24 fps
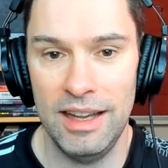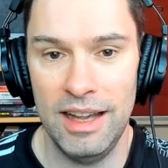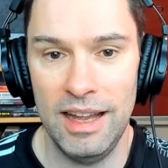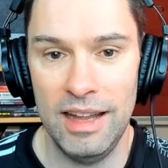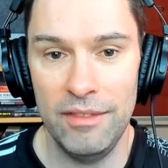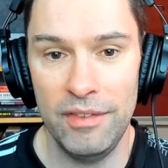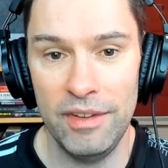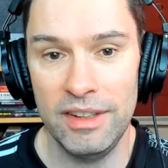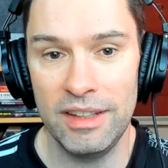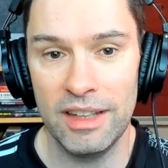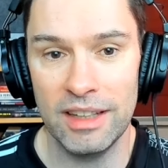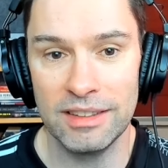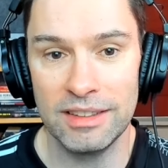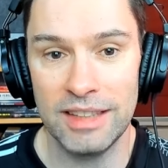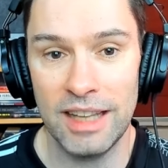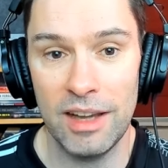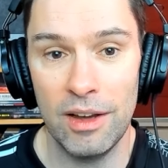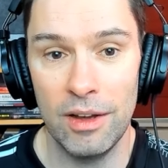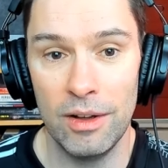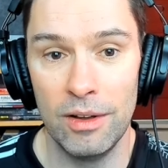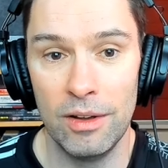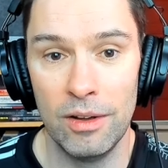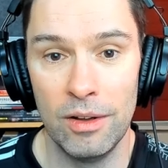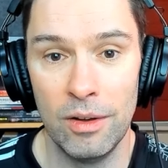if he does
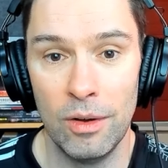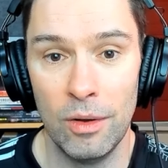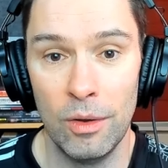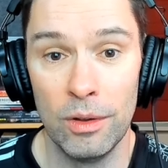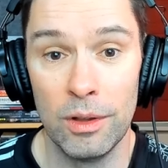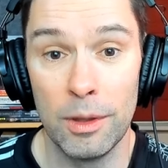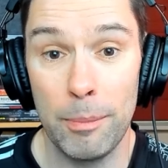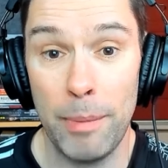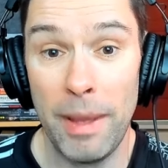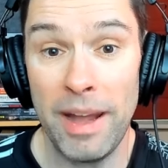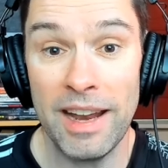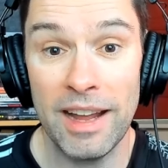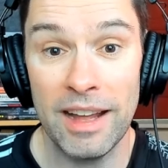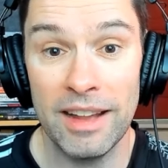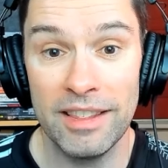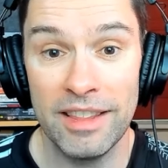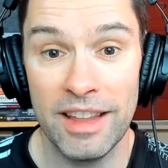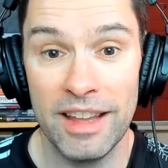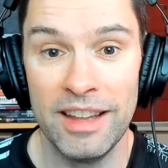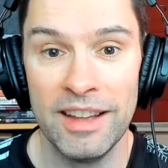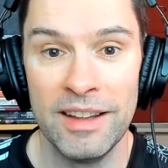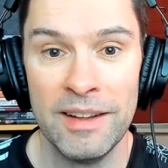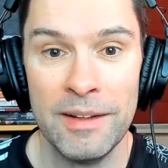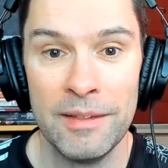that, all the better.
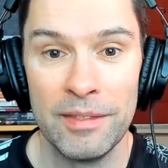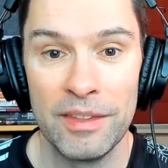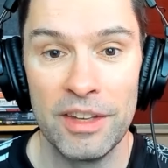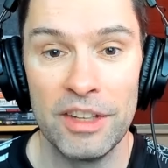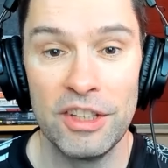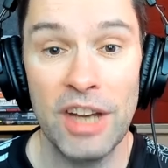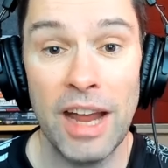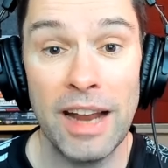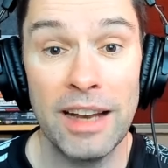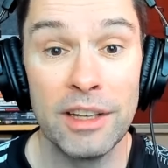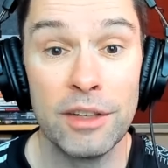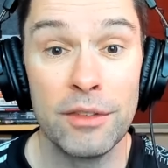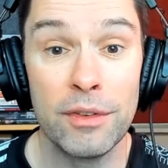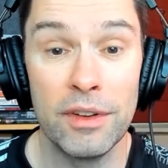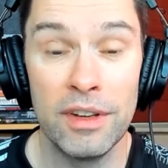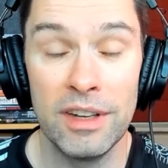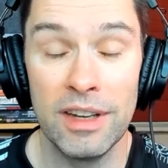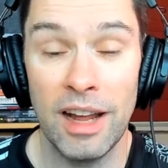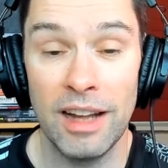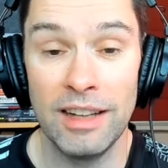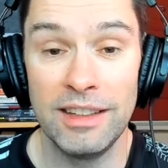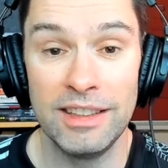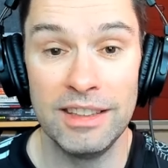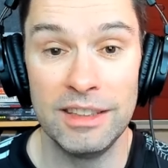The challenge for
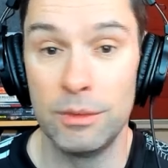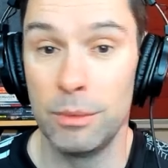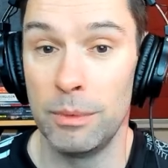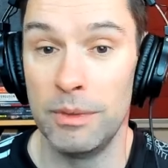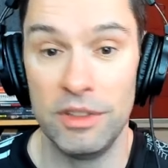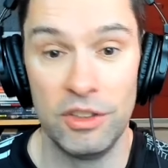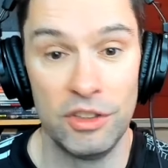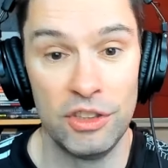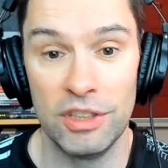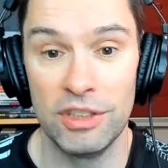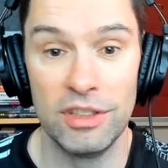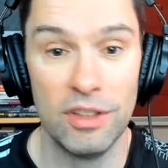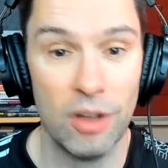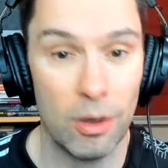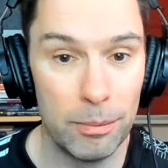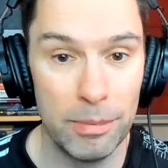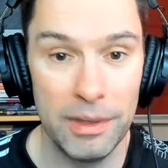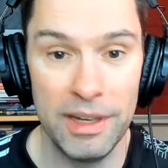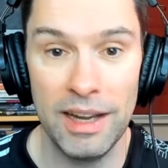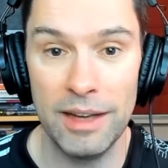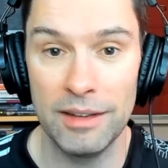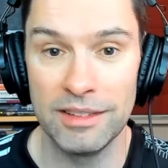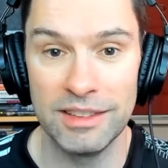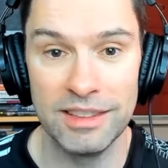United is we've just not
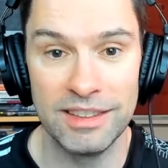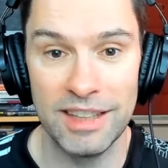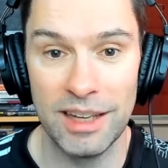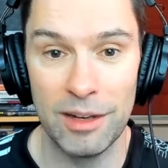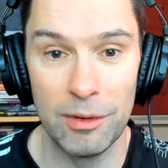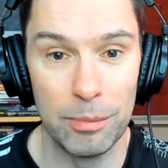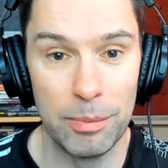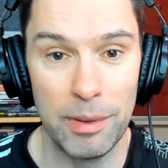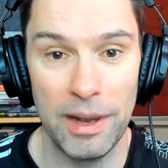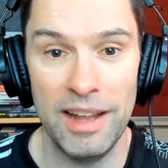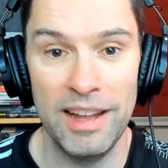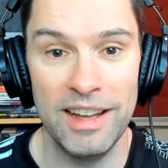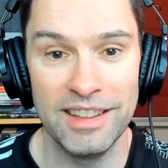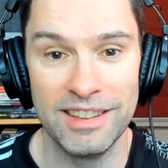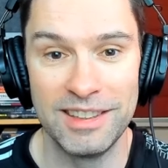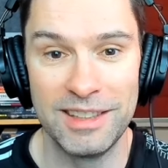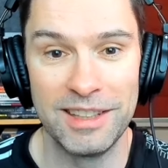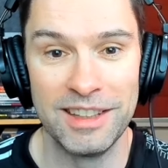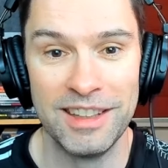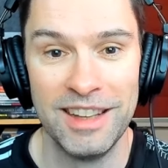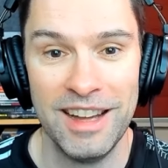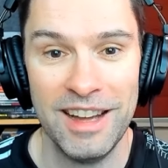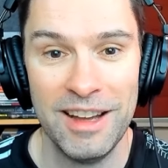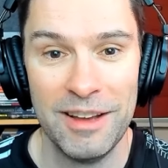been able to sell
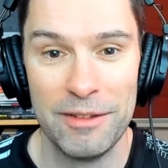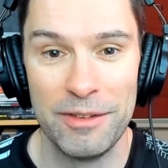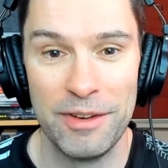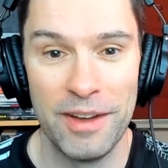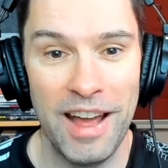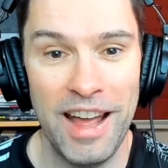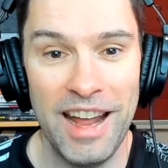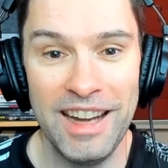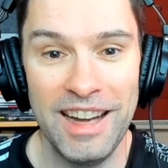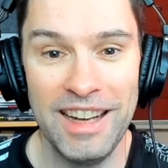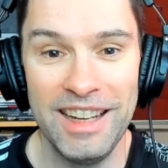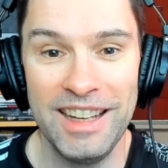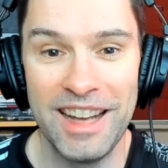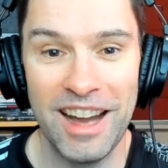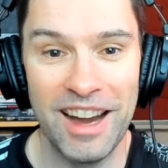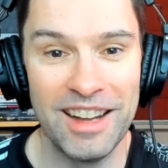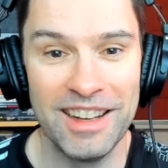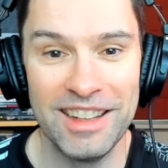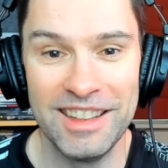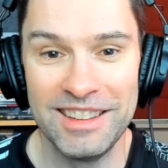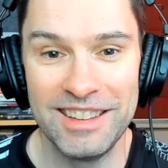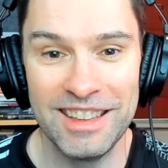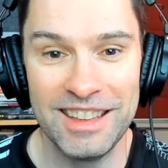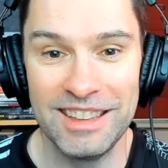players for any
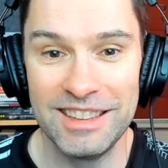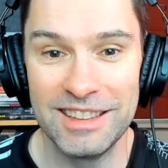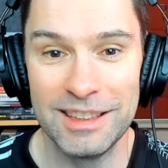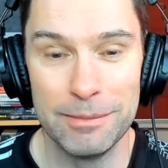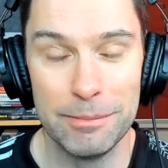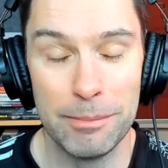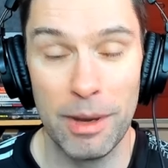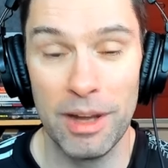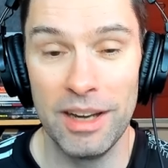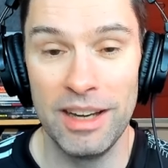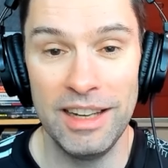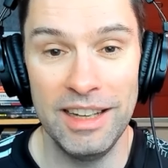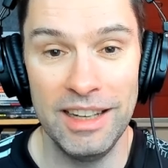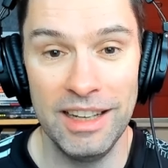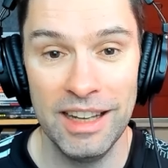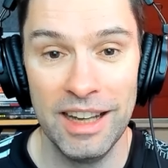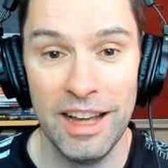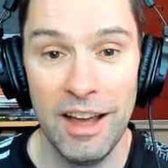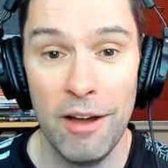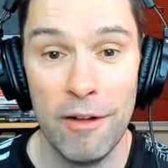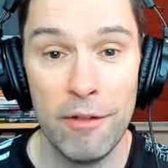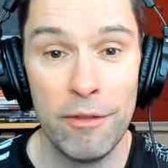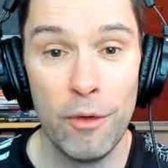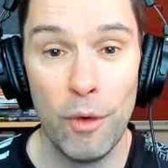kind of decent money
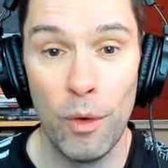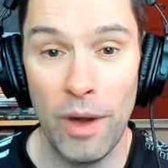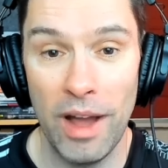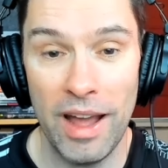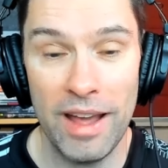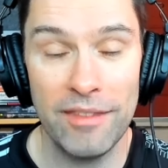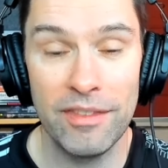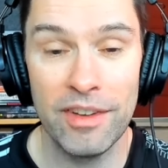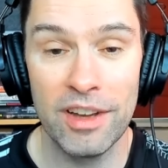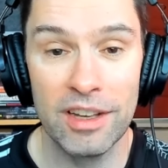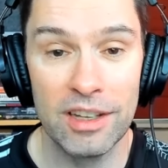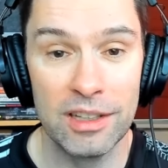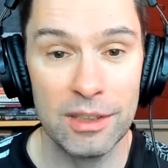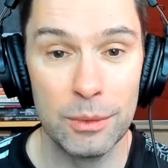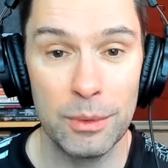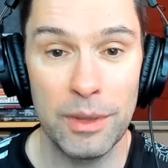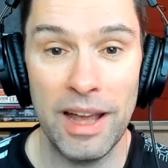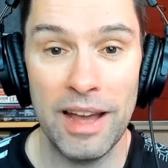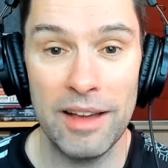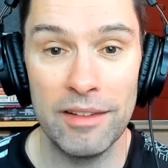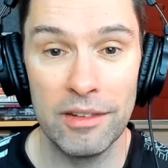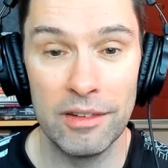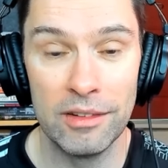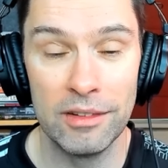forever because
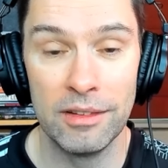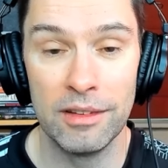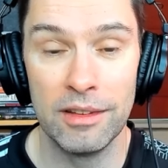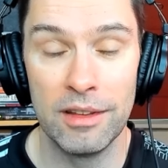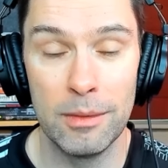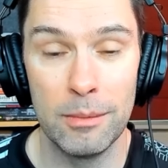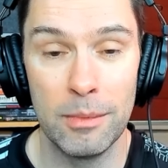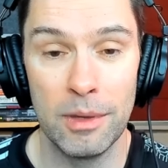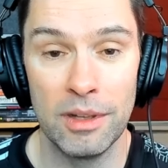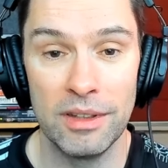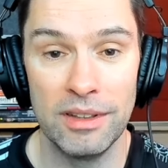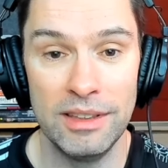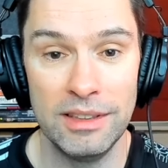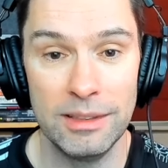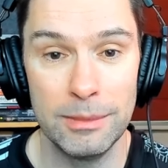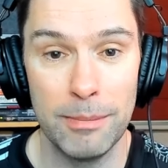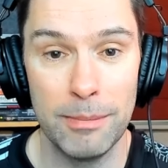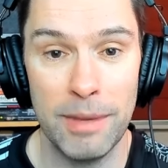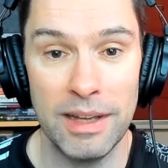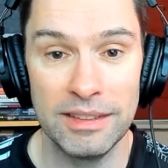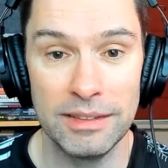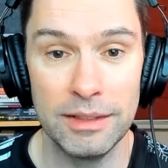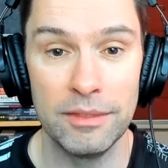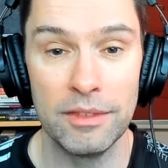we have them on these
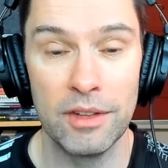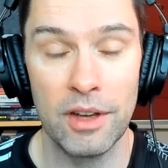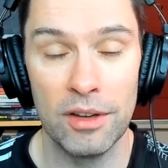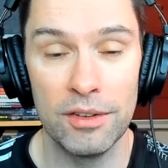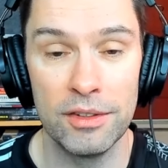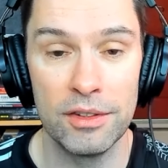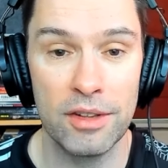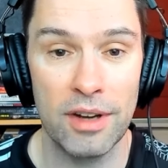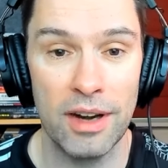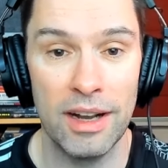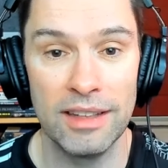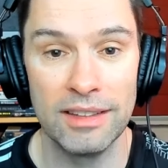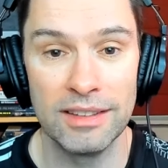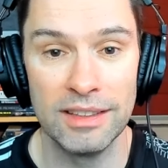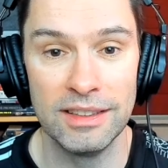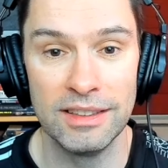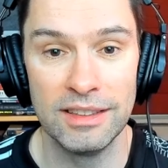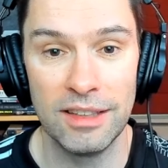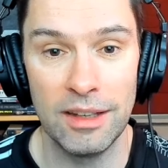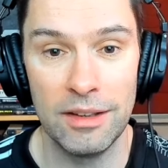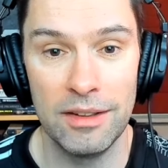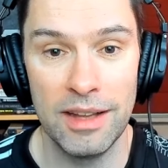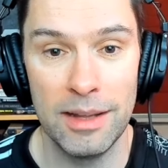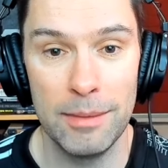massive contracts. And
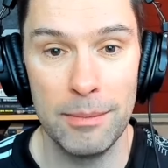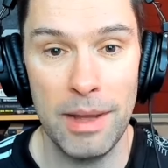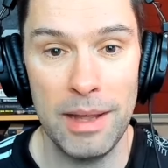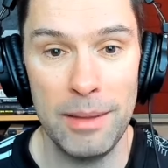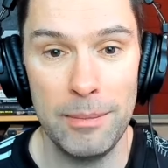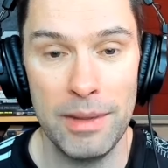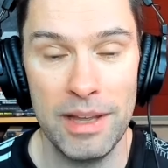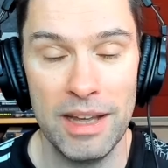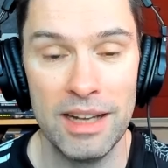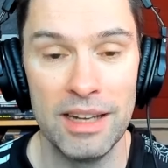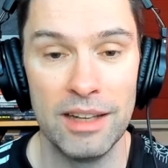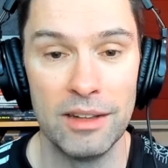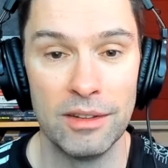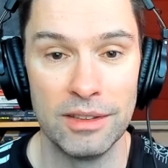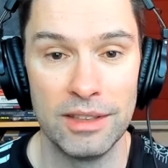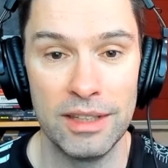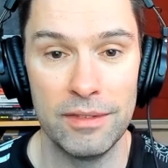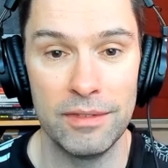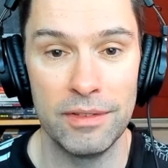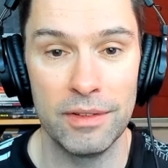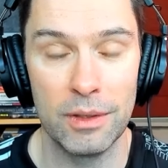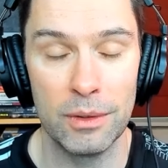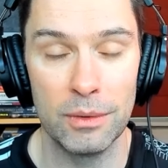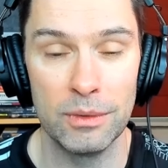so there may be a little
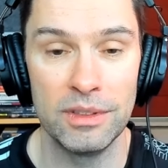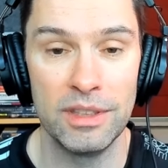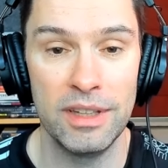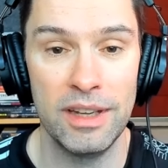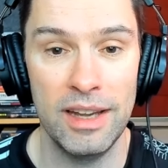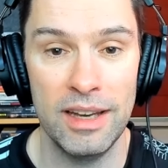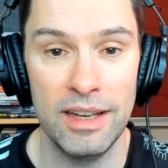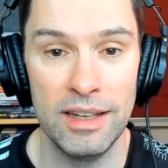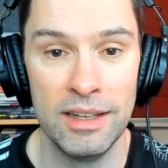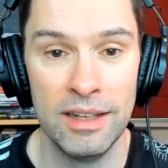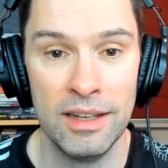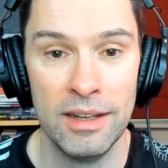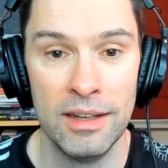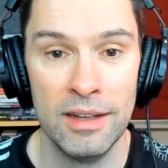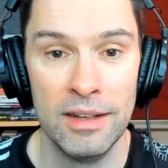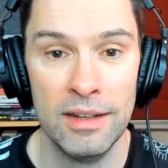difficulty in,